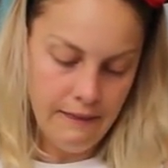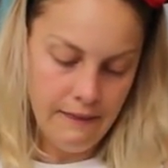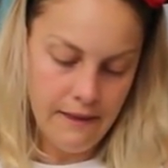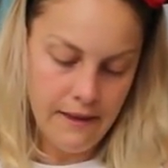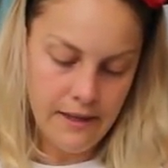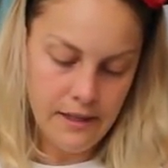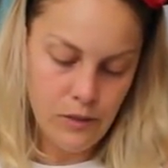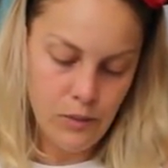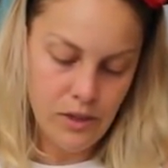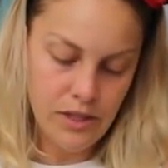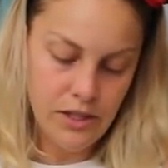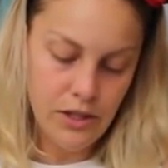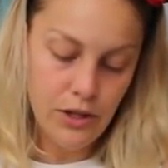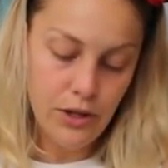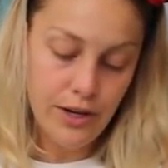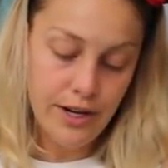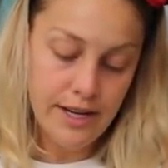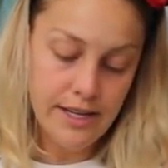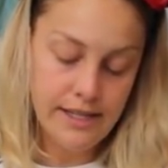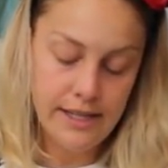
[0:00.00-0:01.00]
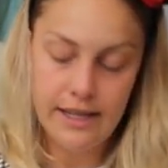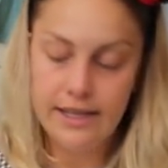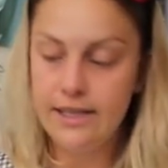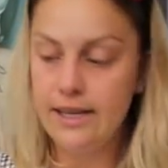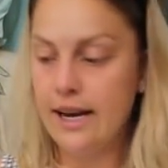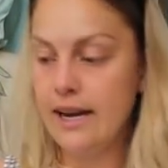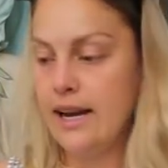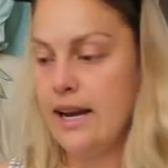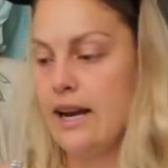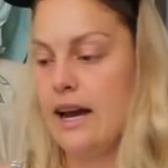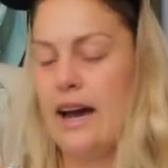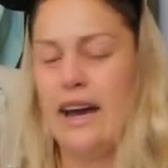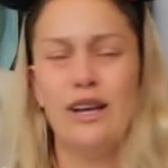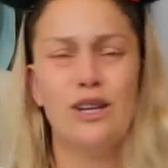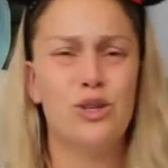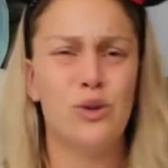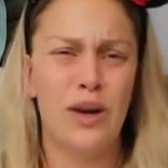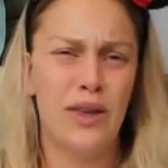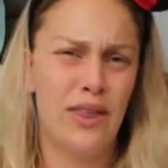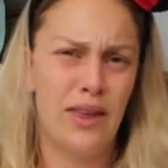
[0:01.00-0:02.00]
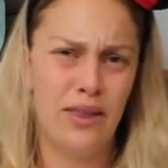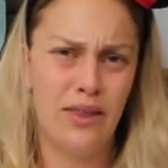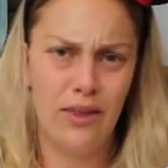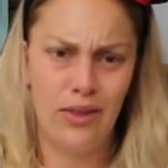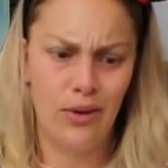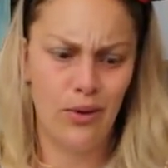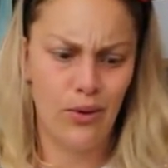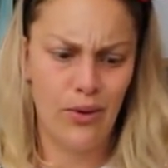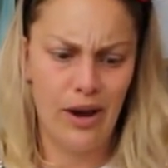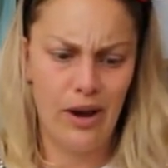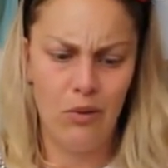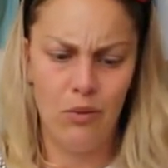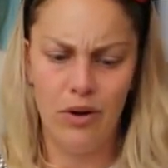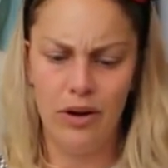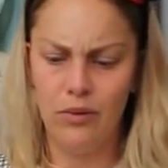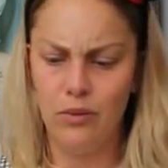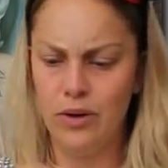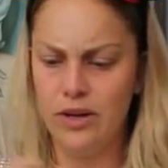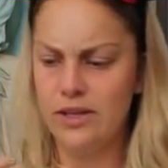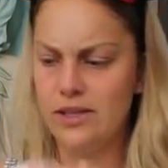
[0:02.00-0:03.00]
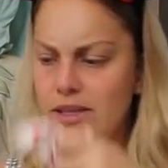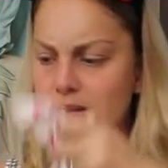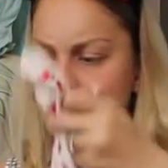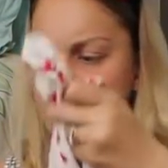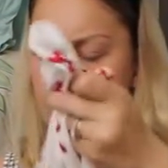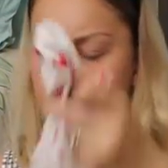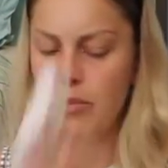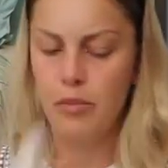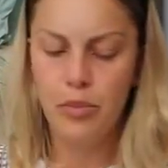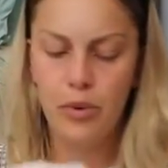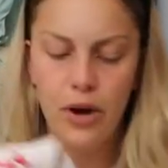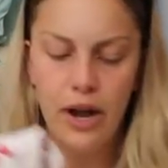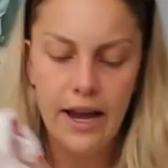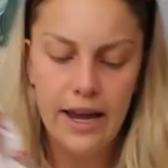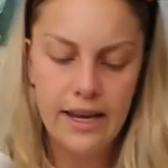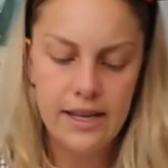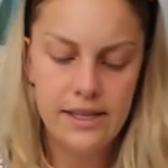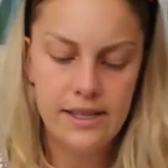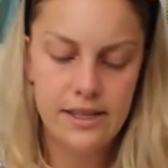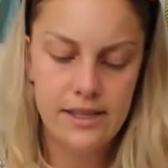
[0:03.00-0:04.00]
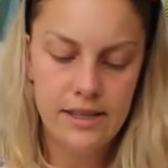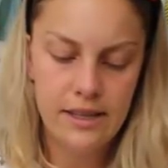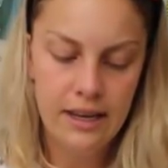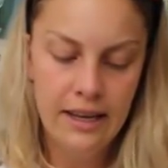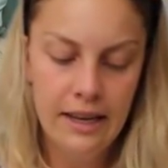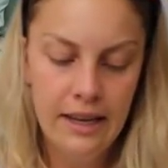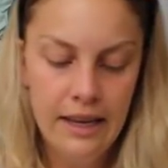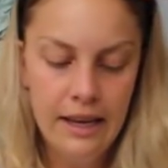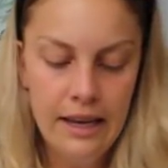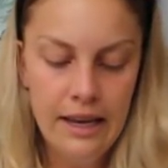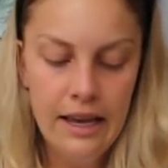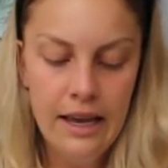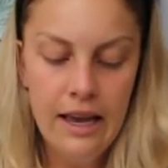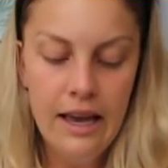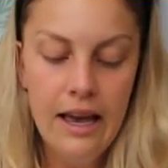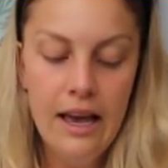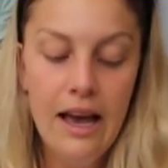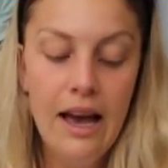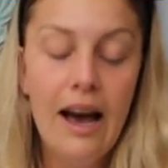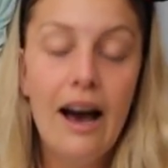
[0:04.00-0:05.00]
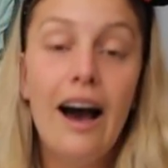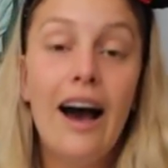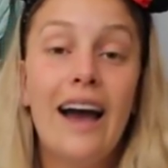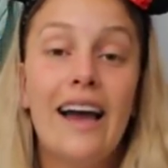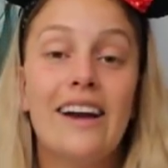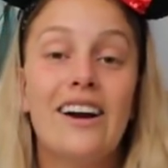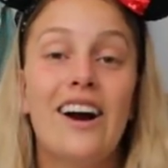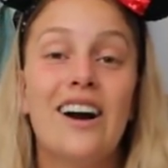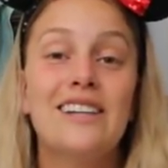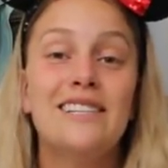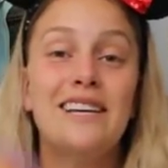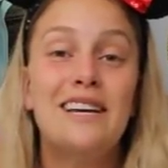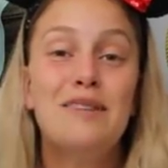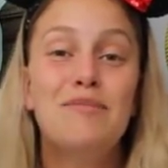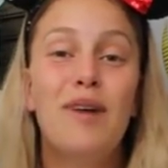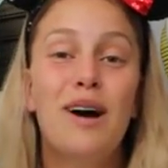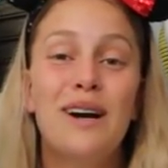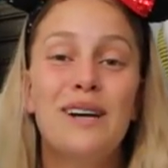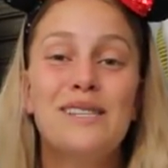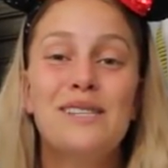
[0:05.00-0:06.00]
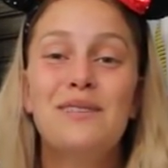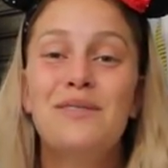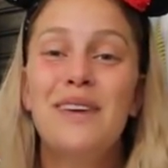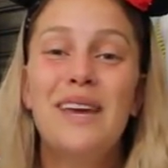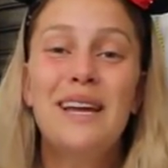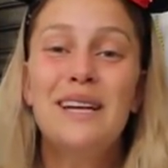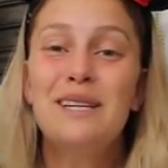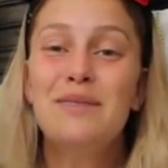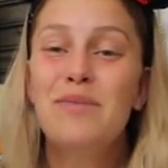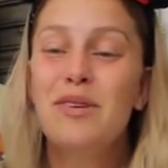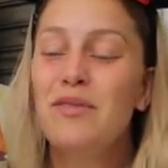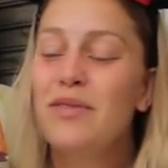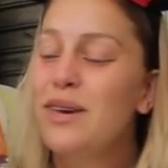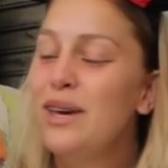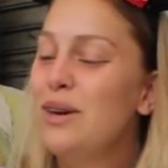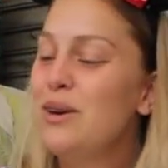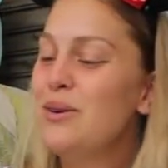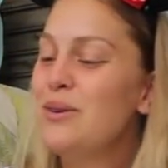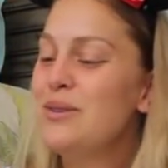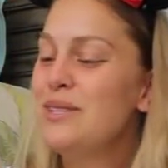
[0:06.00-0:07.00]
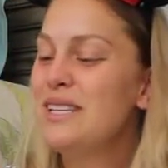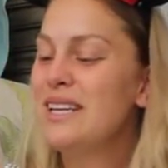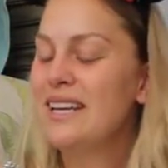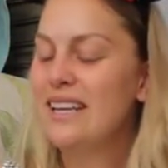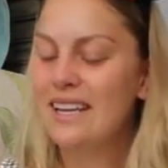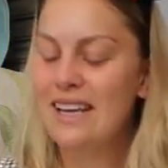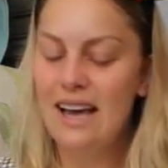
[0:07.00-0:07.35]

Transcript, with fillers: This was thirty-six ninety-nine, so I think that the gray one was the same price. I got a box of Kingdom of Cute.